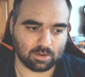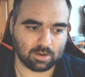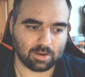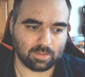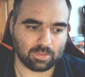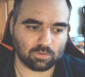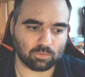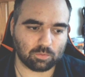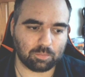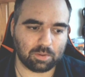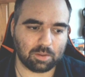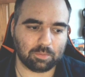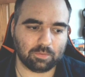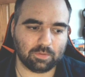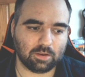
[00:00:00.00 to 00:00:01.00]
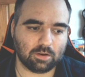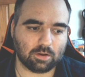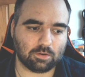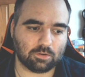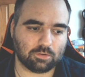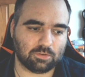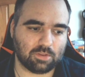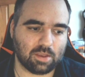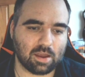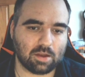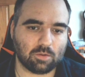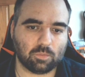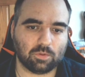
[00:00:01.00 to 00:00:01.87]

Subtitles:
And that's what people need to understand